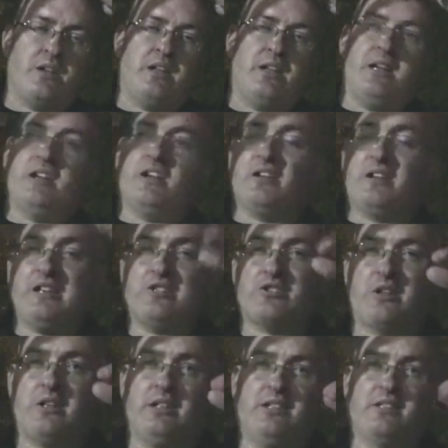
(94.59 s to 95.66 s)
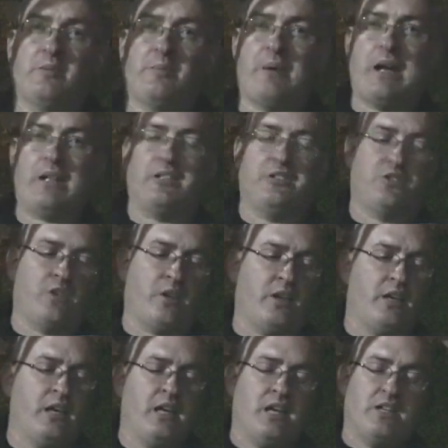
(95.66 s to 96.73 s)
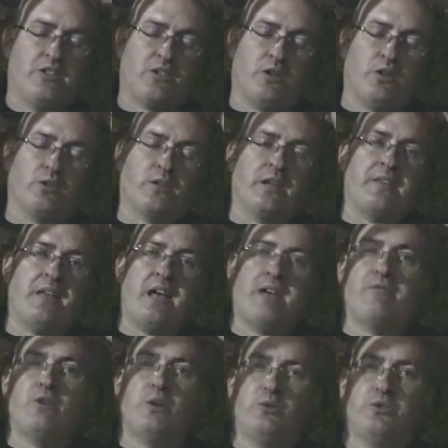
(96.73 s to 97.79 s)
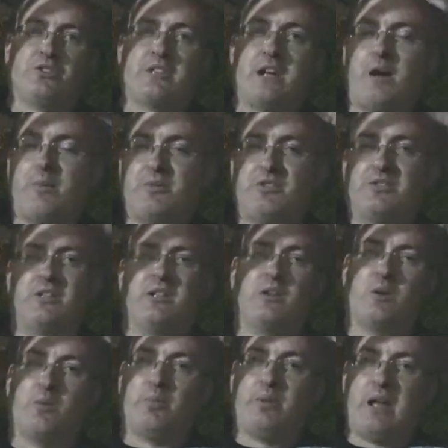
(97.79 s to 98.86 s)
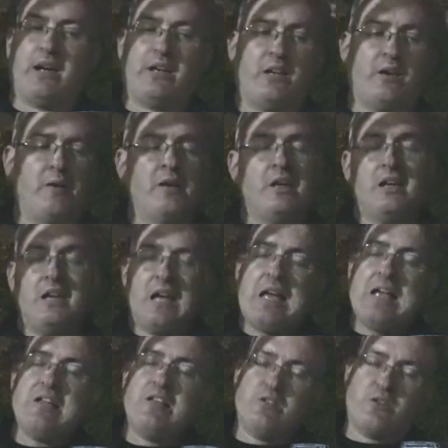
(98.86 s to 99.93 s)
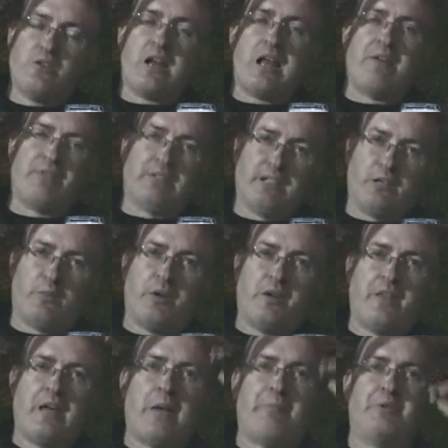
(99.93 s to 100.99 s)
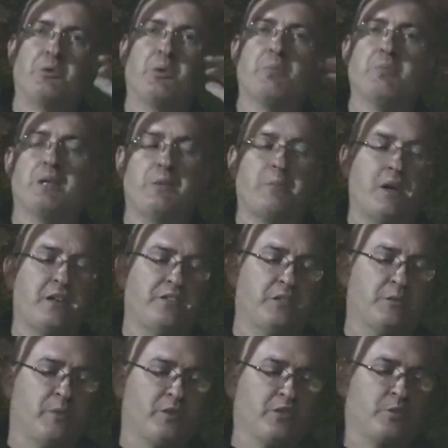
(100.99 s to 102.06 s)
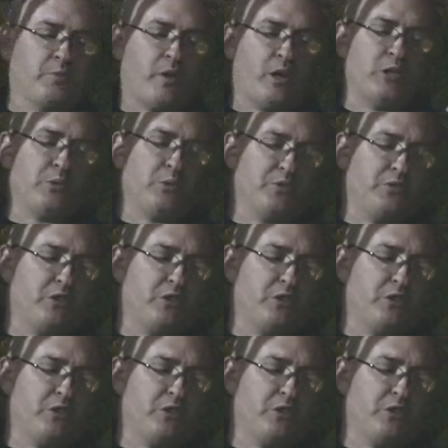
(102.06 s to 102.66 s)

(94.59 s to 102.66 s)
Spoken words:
And in a night shot like this, a backlit shot, it's going to look like they have no scalp. It's just going to go to black. Now, you're going to have a little bit of that, but you want to minimize it as much as possible.